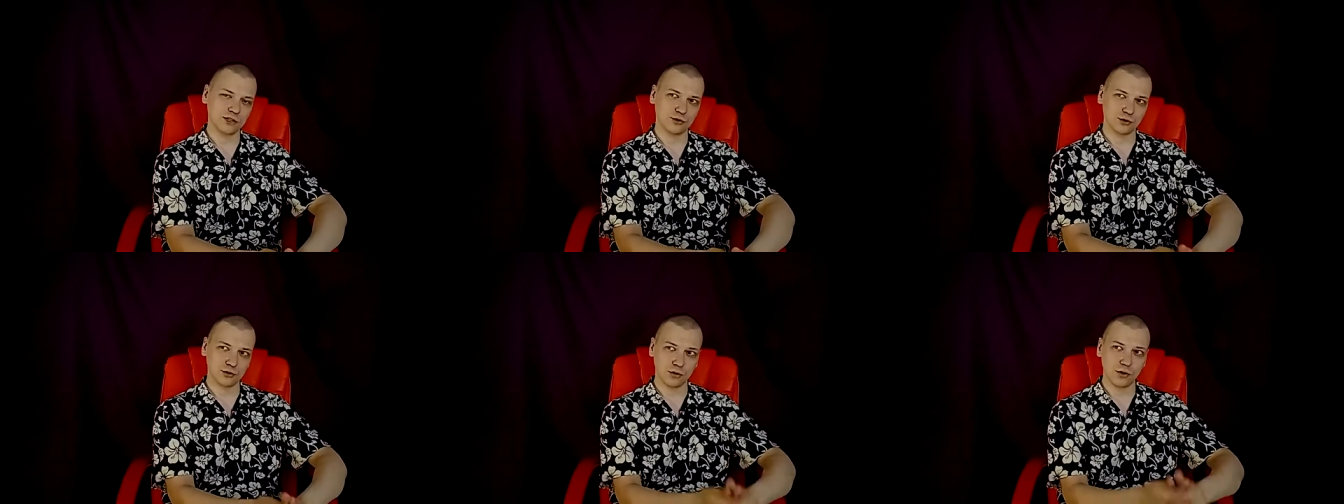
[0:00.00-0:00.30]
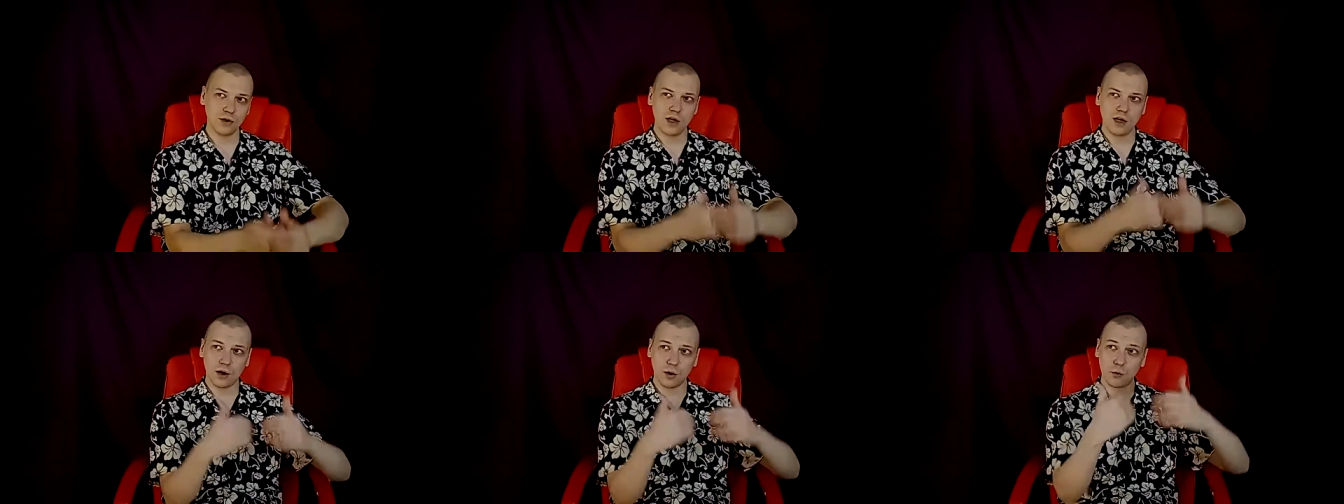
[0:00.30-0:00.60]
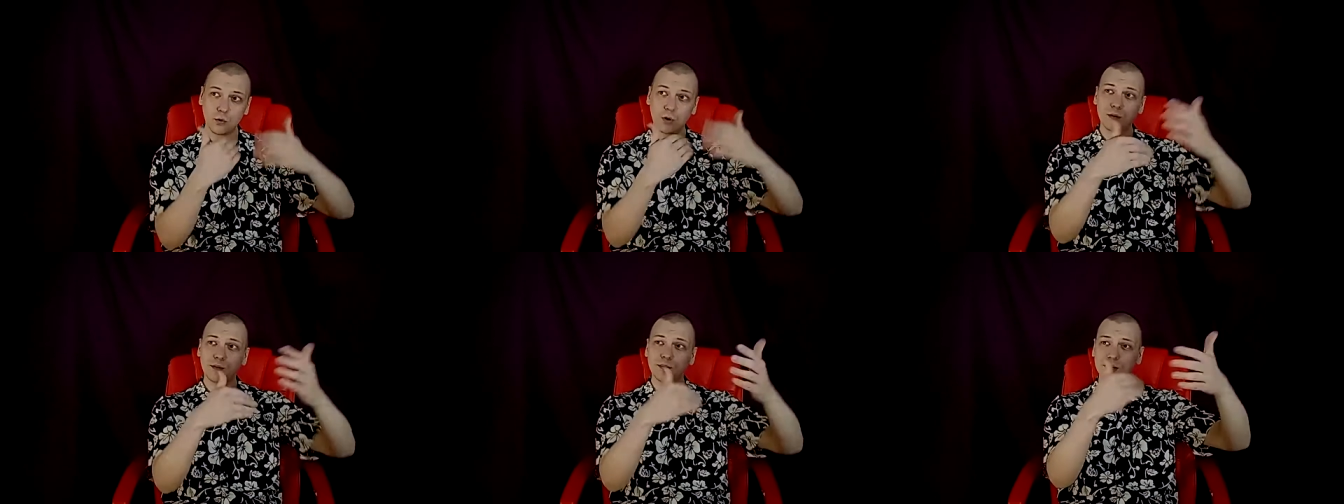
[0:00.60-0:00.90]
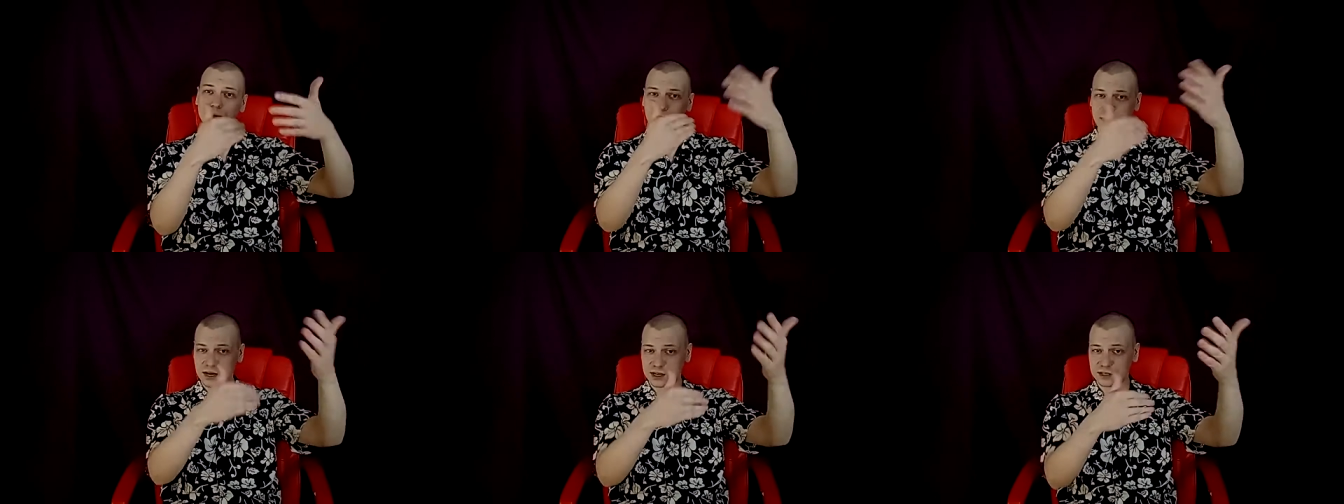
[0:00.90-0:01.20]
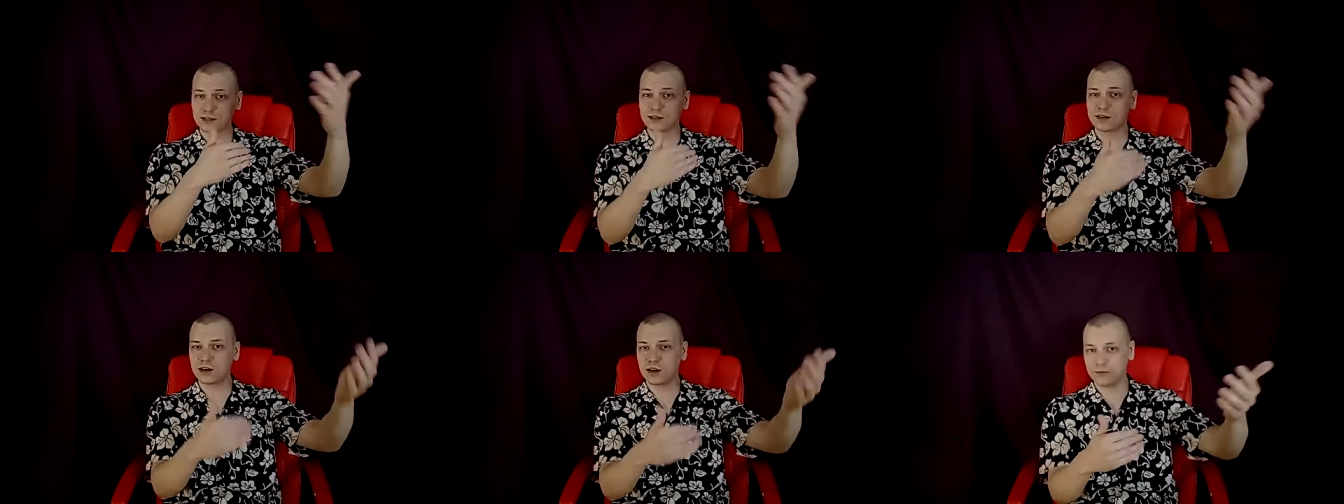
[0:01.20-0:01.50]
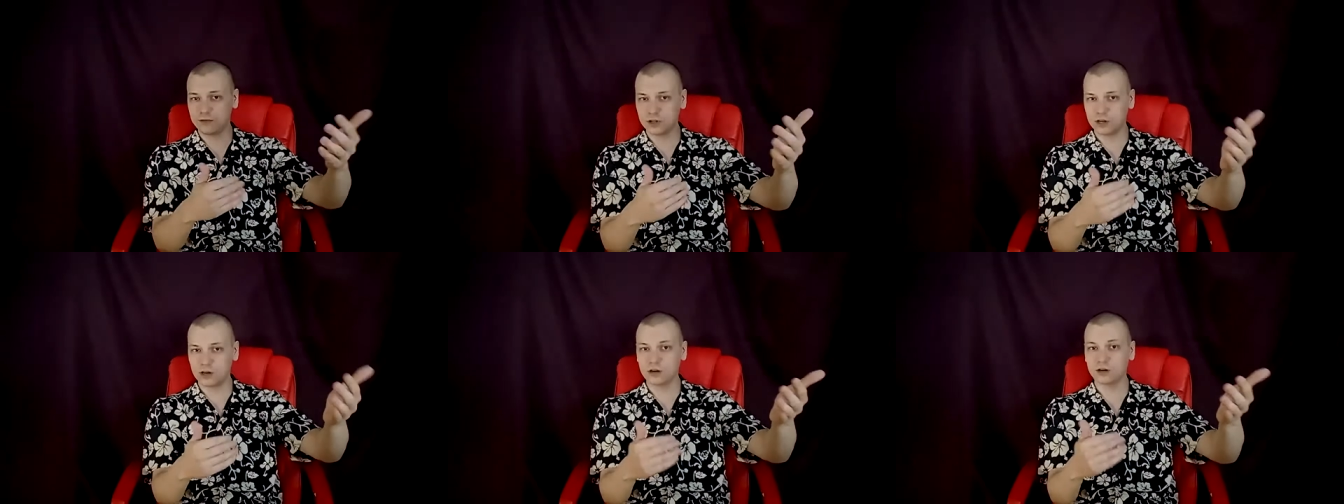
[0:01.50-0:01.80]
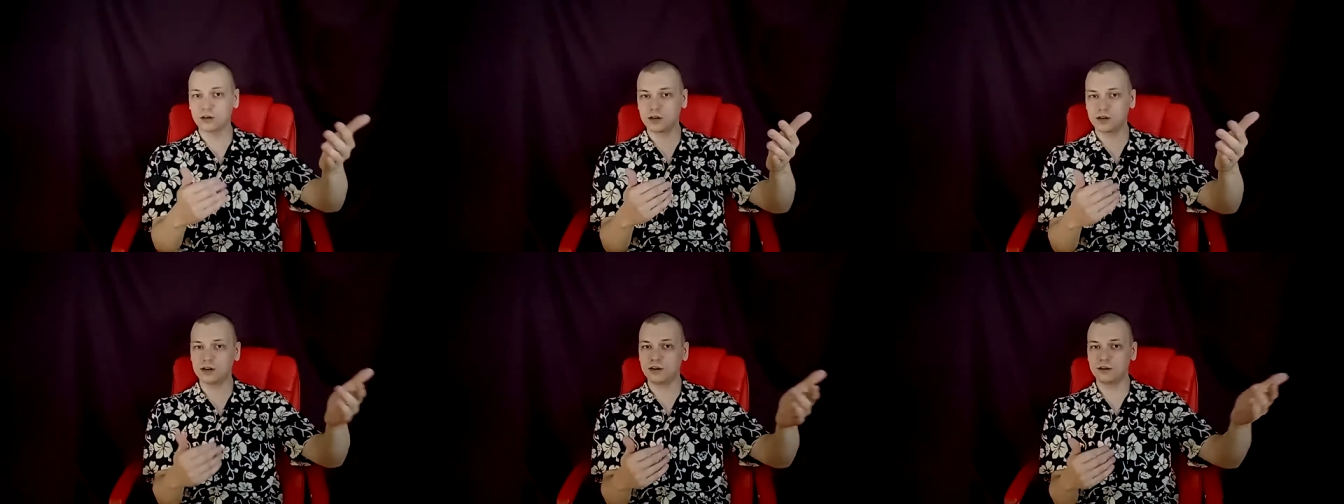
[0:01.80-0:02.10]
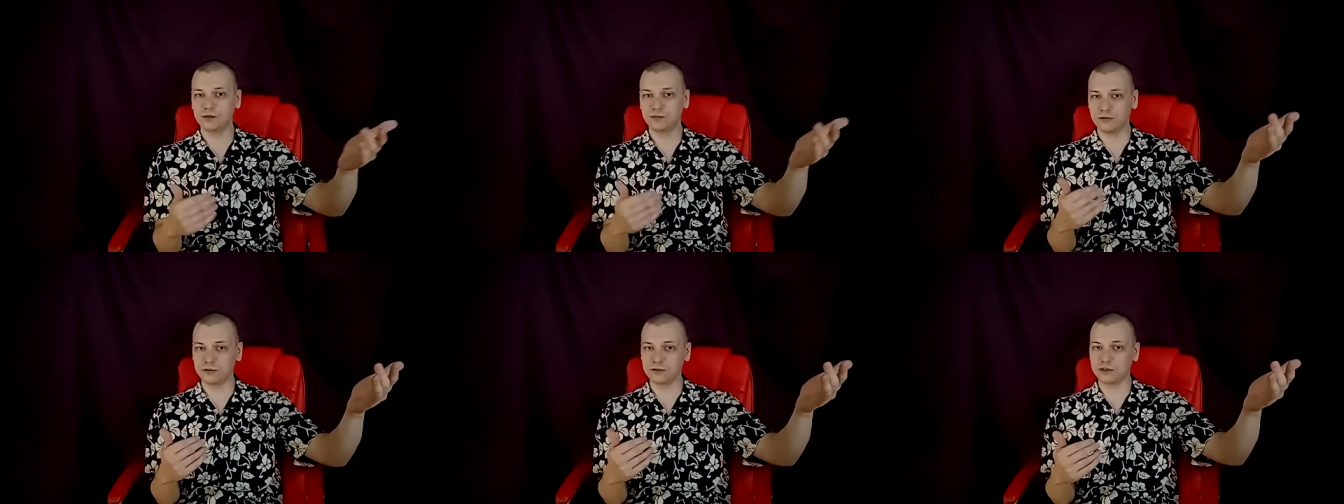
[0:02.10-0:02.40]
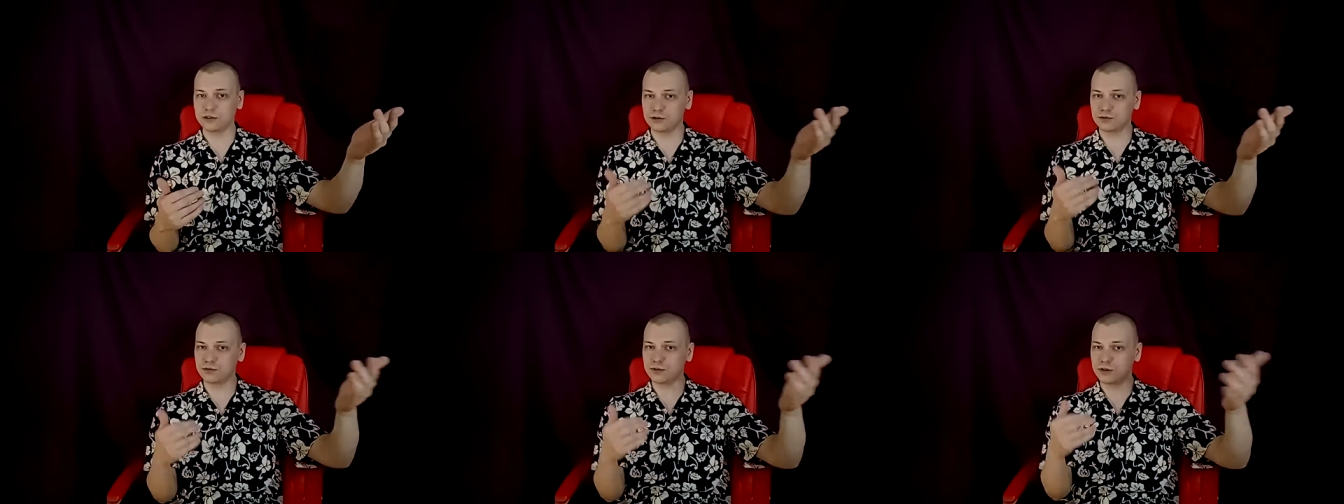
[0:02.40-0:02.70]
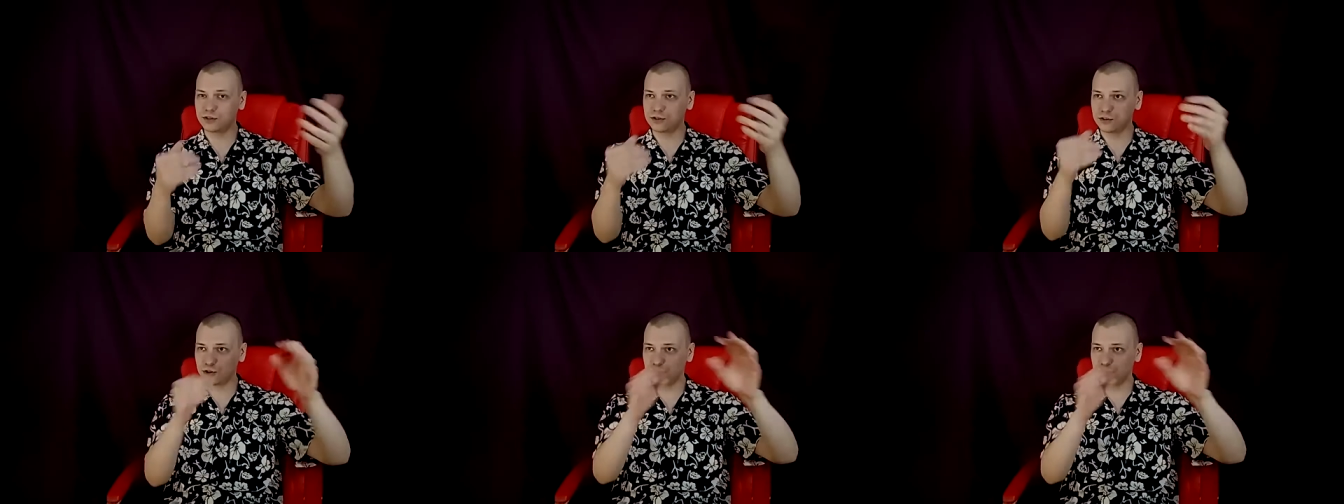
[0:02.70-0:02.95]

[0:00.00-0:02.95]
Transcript: So a woman must have long hair for this reason.